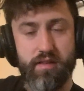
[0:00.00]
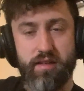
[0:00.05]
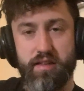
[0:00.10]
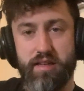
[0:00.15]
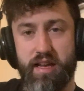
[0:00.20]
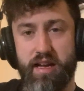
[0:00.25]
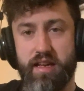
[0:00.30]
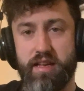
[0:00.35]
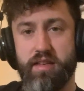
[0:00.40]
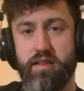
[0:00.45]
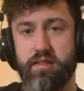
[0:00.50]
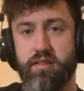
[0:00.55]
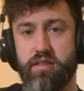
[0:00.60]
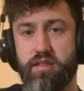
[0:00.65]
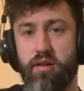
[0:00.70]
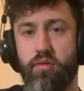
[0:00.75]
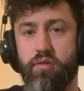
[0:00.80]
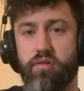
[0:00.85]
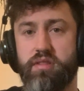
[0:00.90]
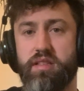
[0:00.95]
Okay,
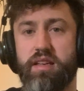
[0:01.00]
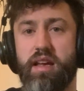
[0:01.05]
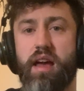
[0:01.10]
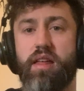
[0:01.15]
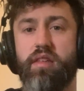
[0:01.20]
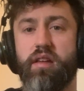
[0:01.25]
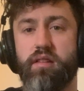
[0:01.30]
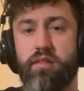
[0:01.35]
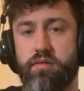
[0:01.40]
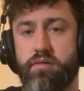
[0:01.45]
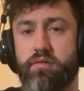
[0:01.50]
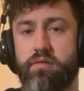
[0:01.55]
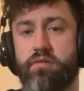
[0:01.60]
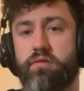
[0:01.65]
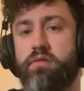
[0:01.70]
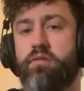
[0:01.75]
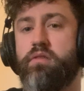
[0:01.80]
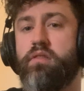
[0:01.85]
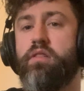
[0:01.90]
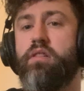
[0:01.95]
so all together. 2
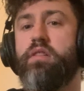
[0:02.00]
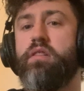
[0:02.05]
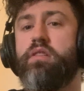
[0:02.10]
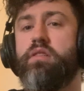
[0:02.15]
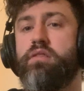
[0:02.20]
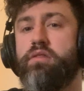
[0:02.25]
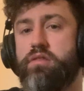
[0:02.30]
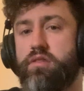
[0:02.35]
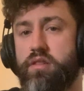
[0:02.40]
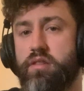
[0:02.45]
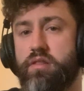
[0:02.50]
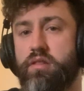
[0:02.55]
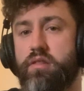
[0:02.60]
and